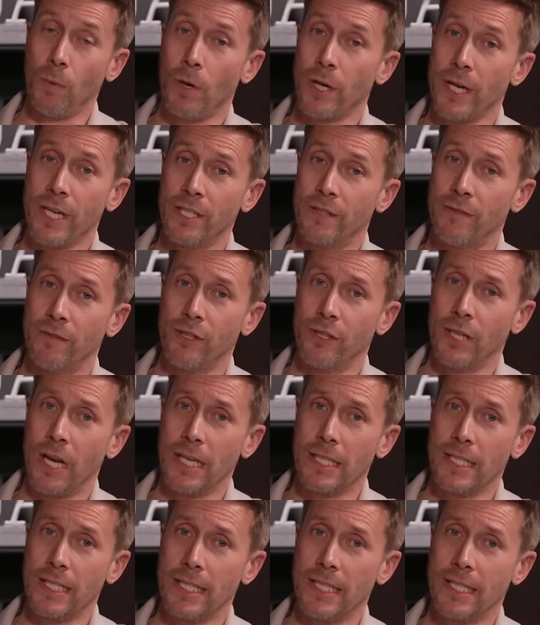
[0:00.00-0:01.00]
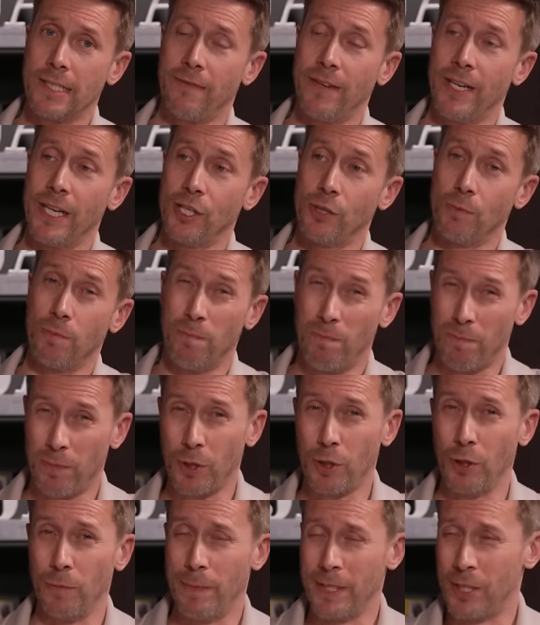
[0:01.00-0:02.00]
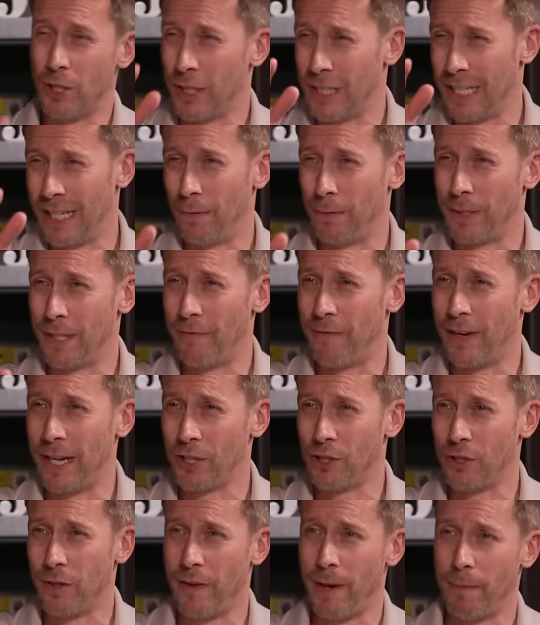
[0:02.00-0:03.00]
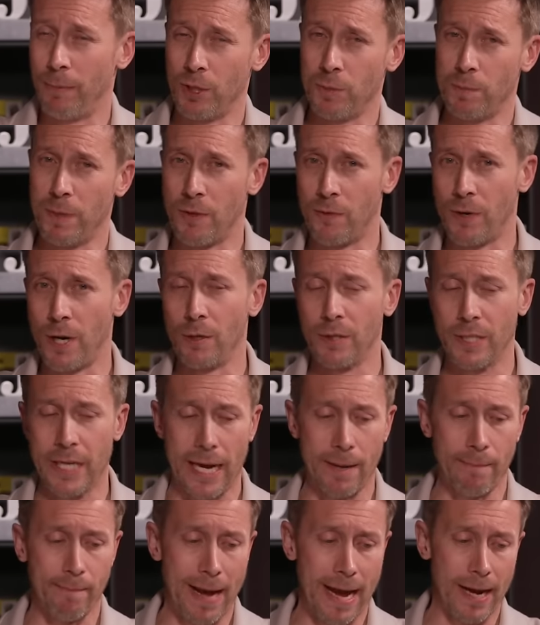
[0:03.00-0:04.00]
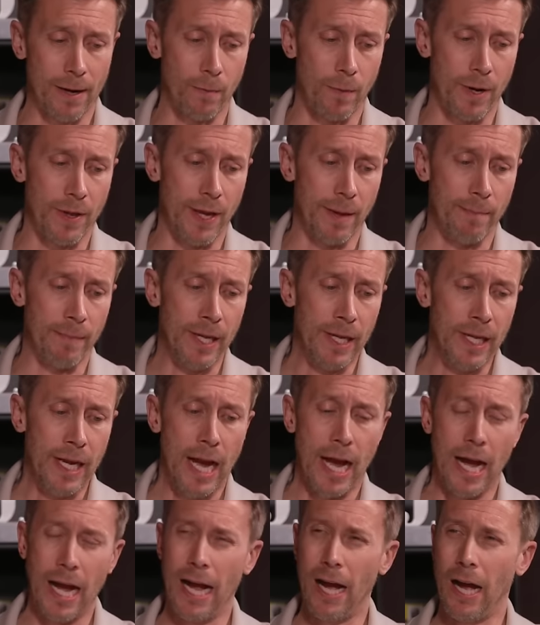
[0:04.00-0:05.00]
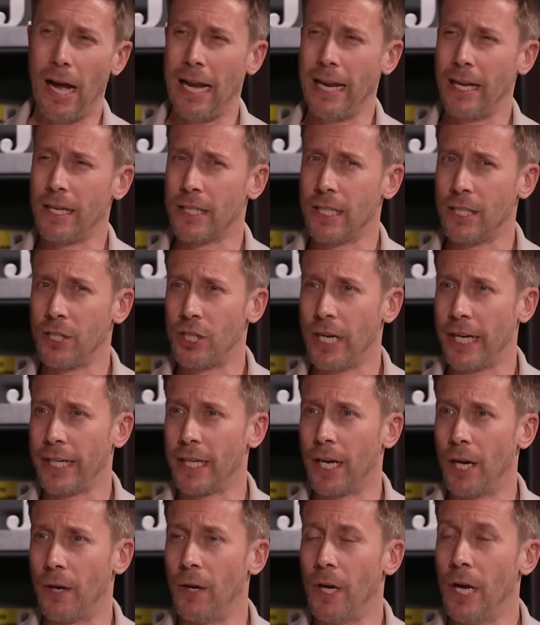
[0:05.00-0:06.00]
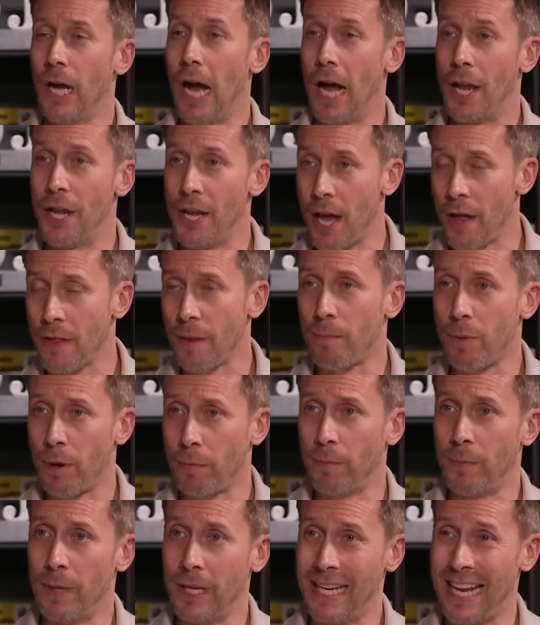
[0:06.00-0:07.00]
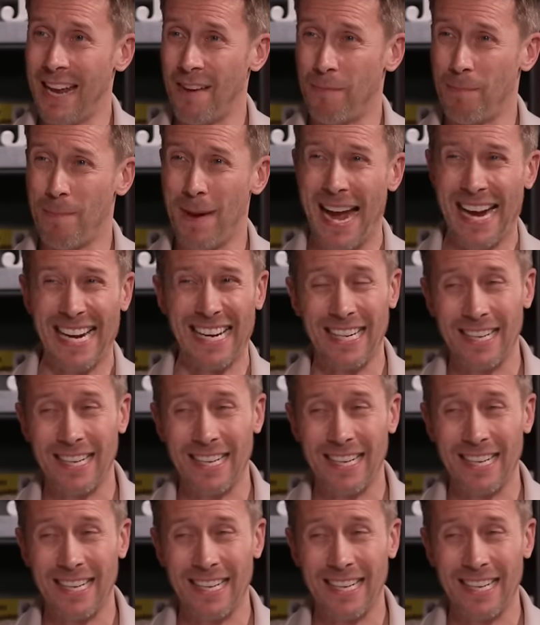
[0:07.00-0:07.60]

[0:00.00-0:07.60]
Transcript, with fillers: Watkins uh, finished good, but took a little deflection off Emil Smith-Rowe's getting back with him. Uh, Alex Zinchenko, another problem at left back,